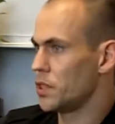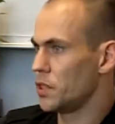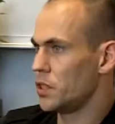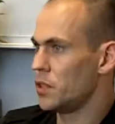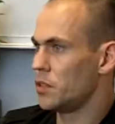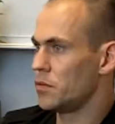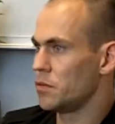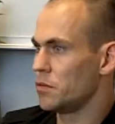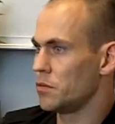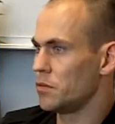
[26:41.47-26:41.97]
you
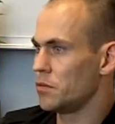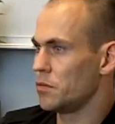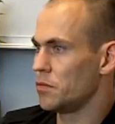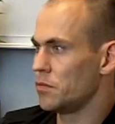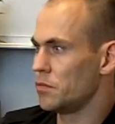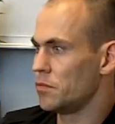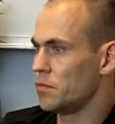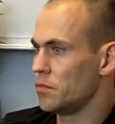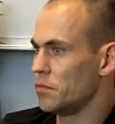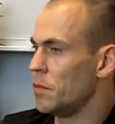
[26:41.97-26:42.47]
know,
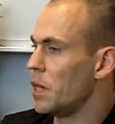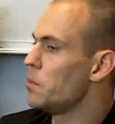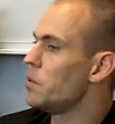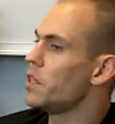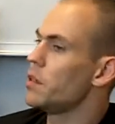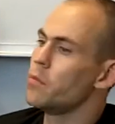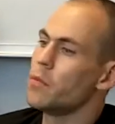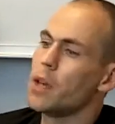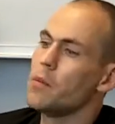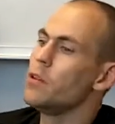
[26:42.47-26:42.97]

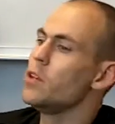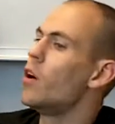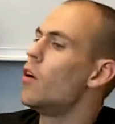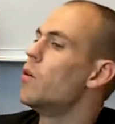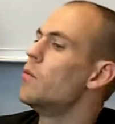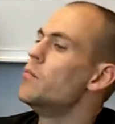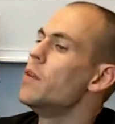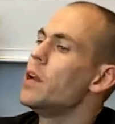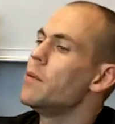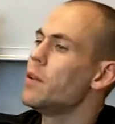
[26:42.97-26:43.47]

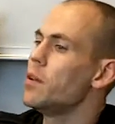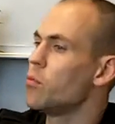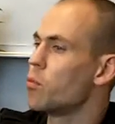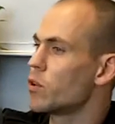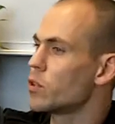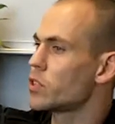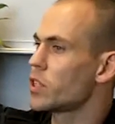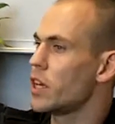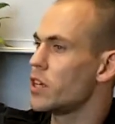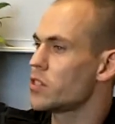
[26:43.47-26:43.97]
maybe
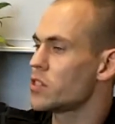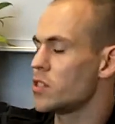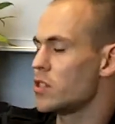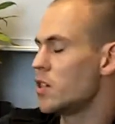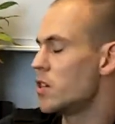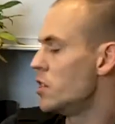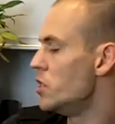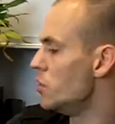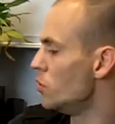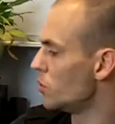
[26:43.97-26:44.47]
worst case
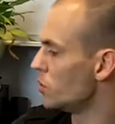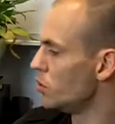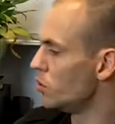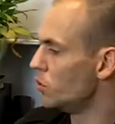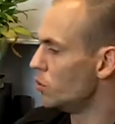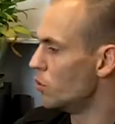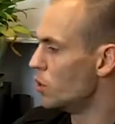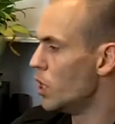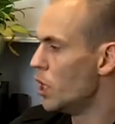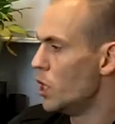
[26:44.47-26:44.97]
scenario,
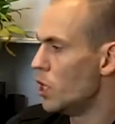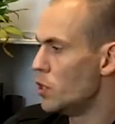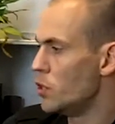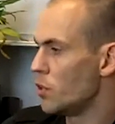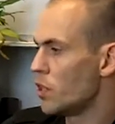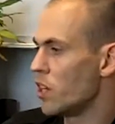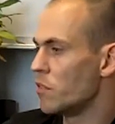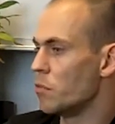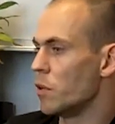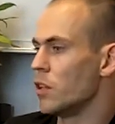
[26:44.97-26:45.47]
you
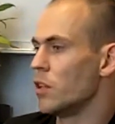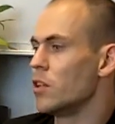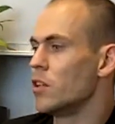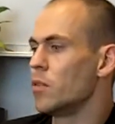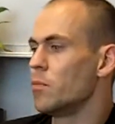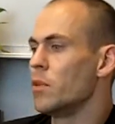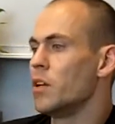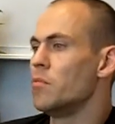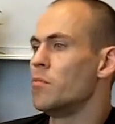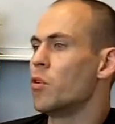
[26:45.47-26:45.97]
give him a
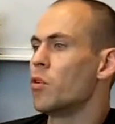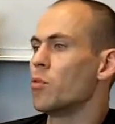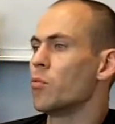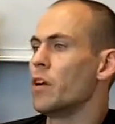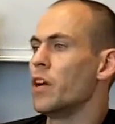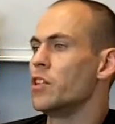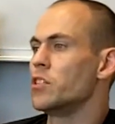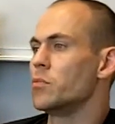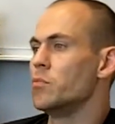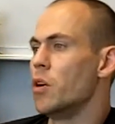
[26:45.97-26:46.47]
little bit more
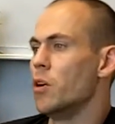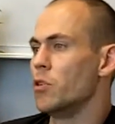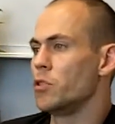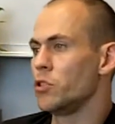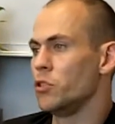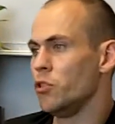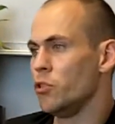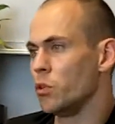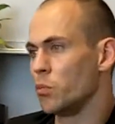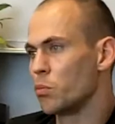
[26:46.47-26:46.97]
range of
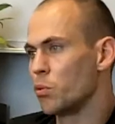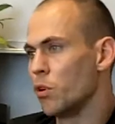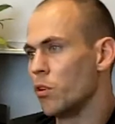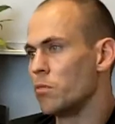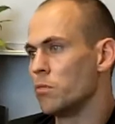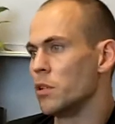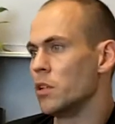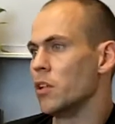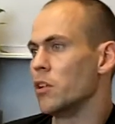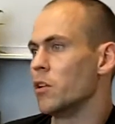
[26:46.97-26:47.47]
motion, you
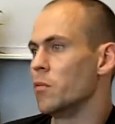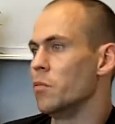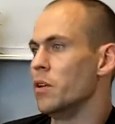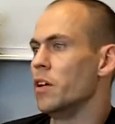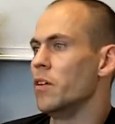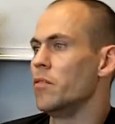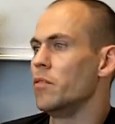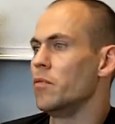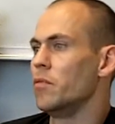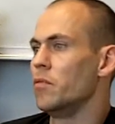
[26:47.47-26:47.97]
improve him a little
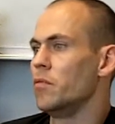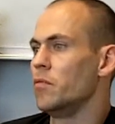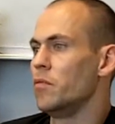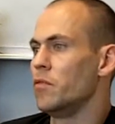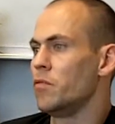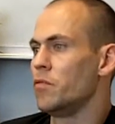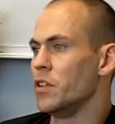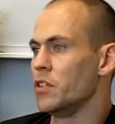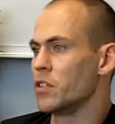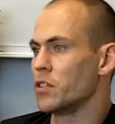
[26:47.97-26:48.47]
bit
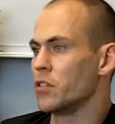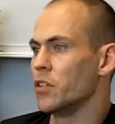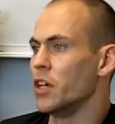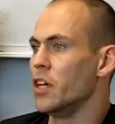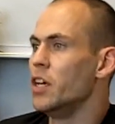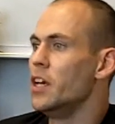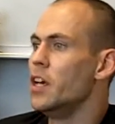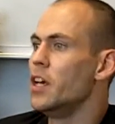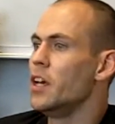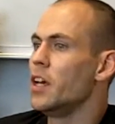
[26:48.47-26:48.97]

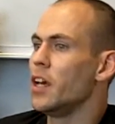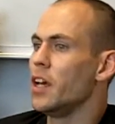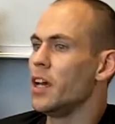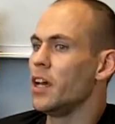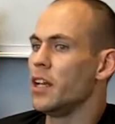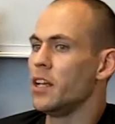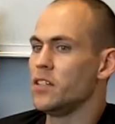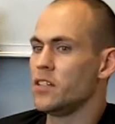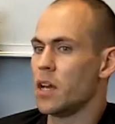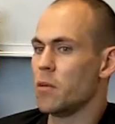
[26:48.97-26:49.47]
physically,
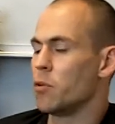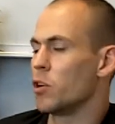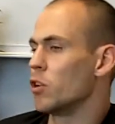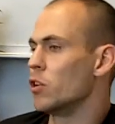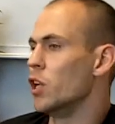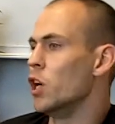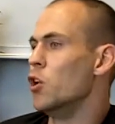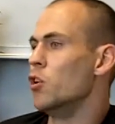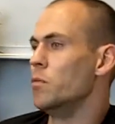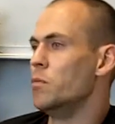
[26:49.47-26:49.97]
and he's able to
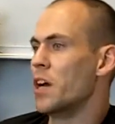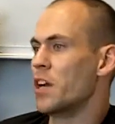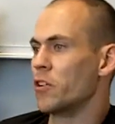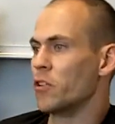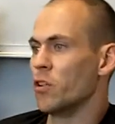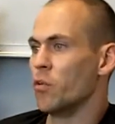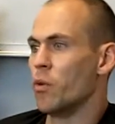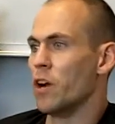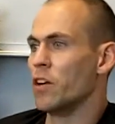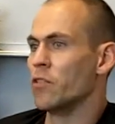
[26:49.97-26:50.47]
load better
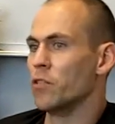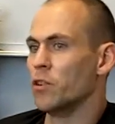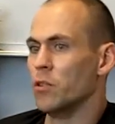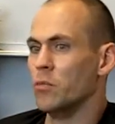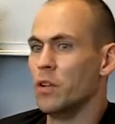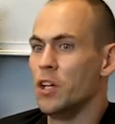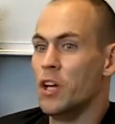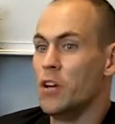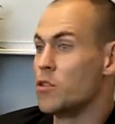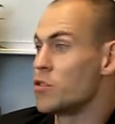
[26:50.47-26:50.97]
in the weight
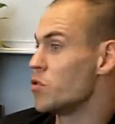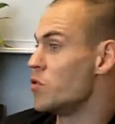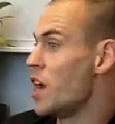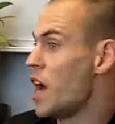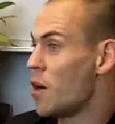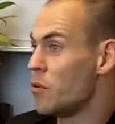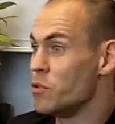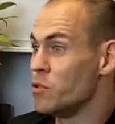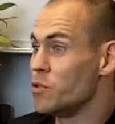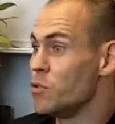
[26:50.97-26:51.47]
room. So
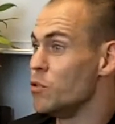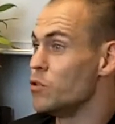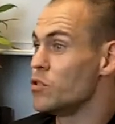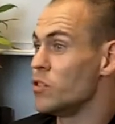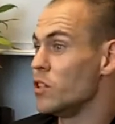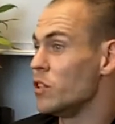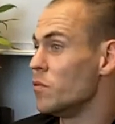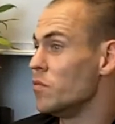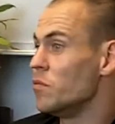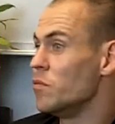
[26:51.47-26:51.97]
now he's
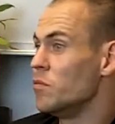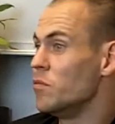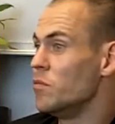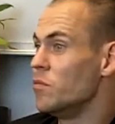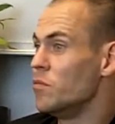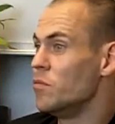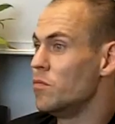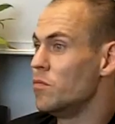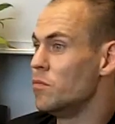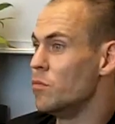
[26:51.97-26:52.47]
using
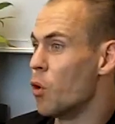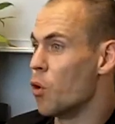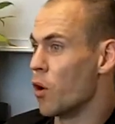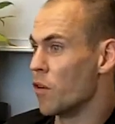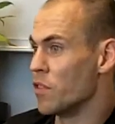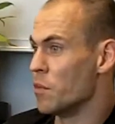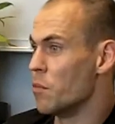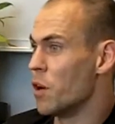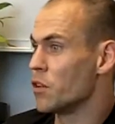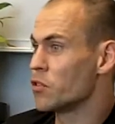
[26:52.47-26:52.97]

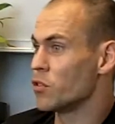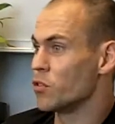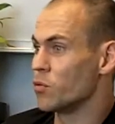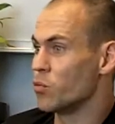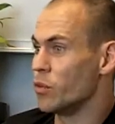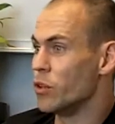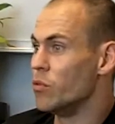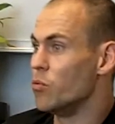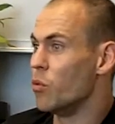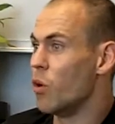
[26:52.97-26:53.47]
more of the muscles
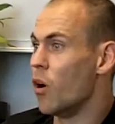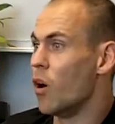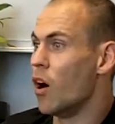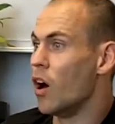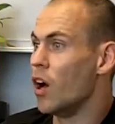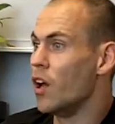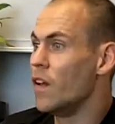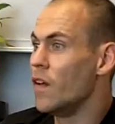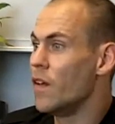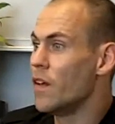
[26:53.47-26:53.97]
we
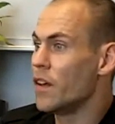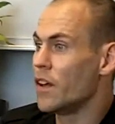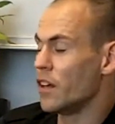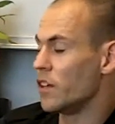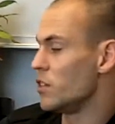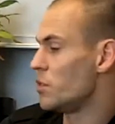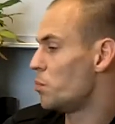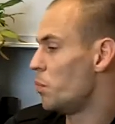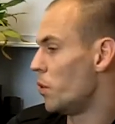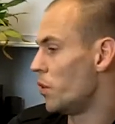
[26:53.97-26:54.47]
want,
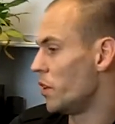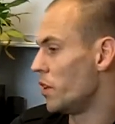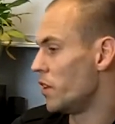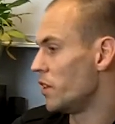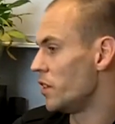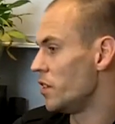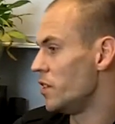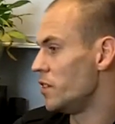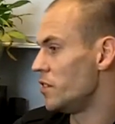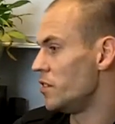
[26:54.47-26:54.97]
and
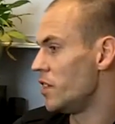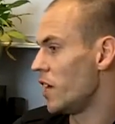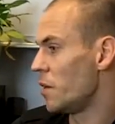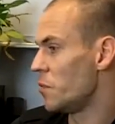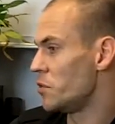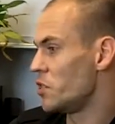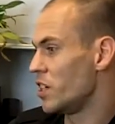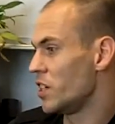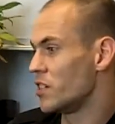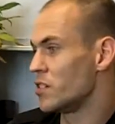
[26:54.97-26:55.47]
he's
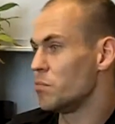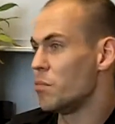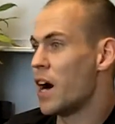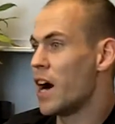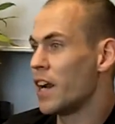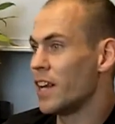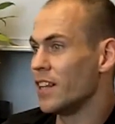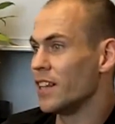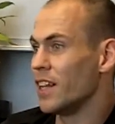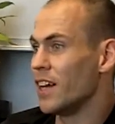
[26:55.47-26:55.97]
damaging his
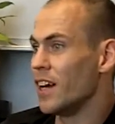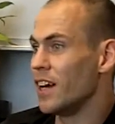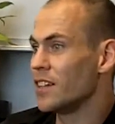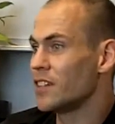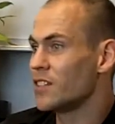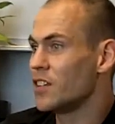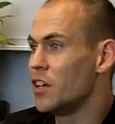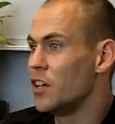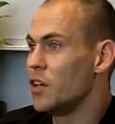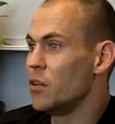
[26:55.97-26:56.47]
body
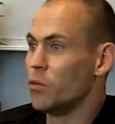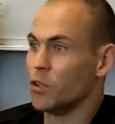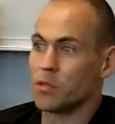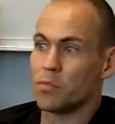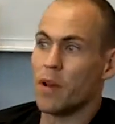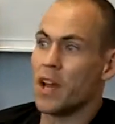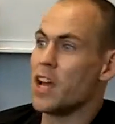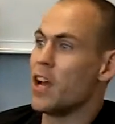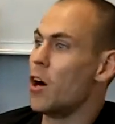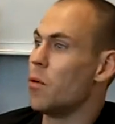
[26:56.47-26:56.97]
less,
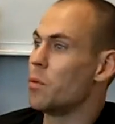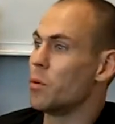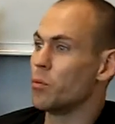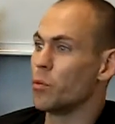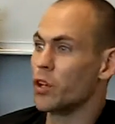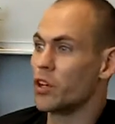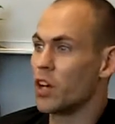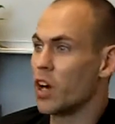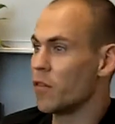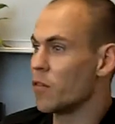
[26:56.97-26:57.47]
which may help
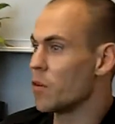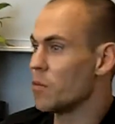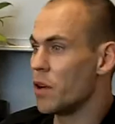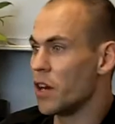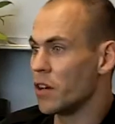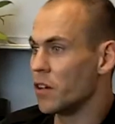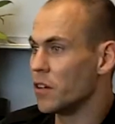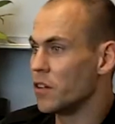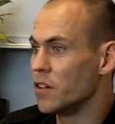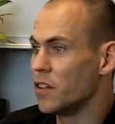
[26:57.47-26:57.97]
him recover
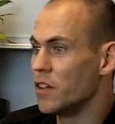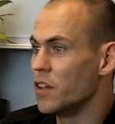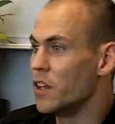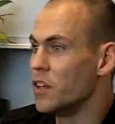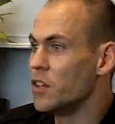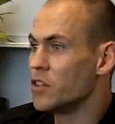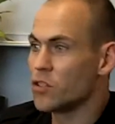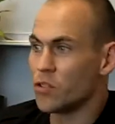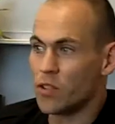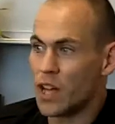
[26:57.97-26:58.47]
better.
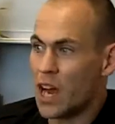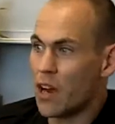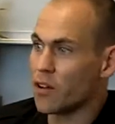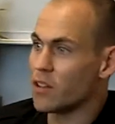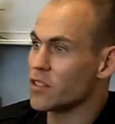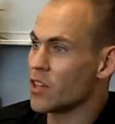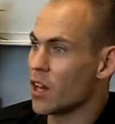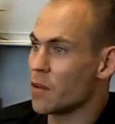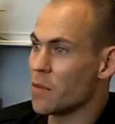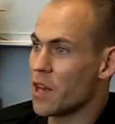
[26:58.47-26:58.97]
So now
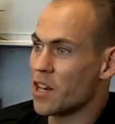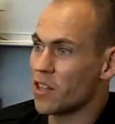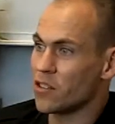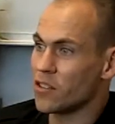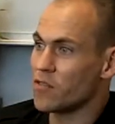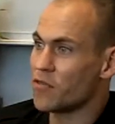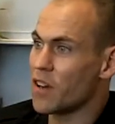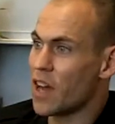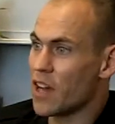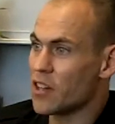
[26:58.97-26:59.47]
he's
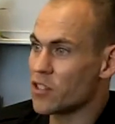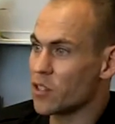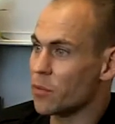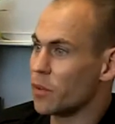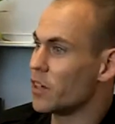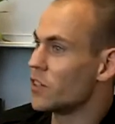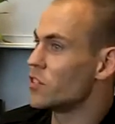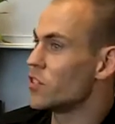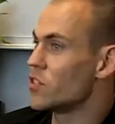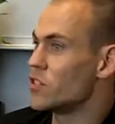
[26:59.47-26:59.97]
automatically faster
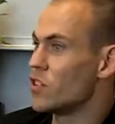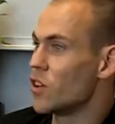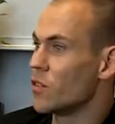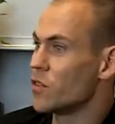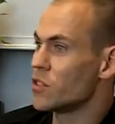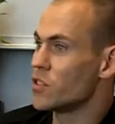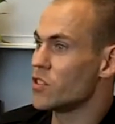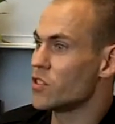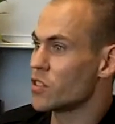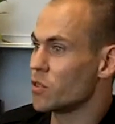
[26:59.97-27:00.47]
because his
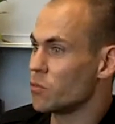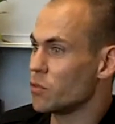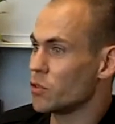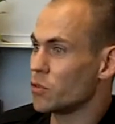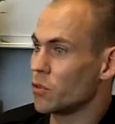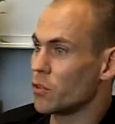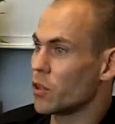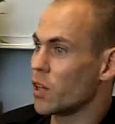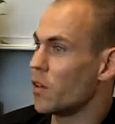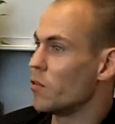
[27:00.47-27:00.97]
nervous system
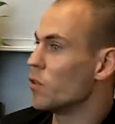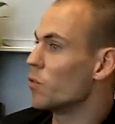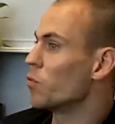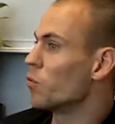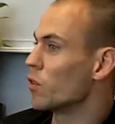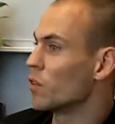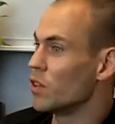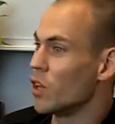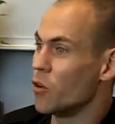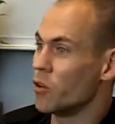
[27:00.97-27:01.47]
is recovered.
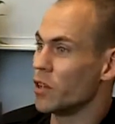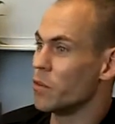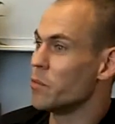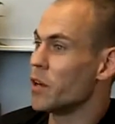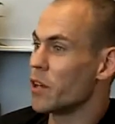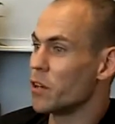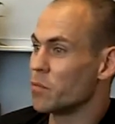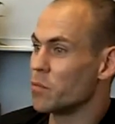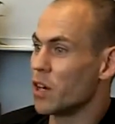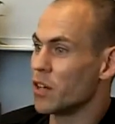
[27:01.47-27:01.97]
We're loading
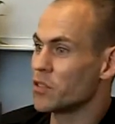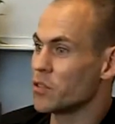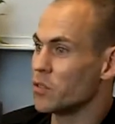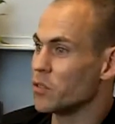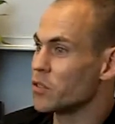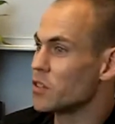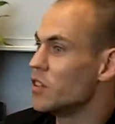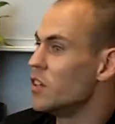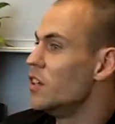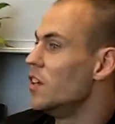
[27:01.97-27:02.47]
better
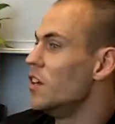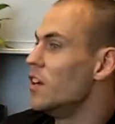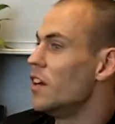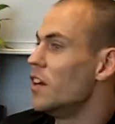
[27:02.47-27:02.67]
muscles,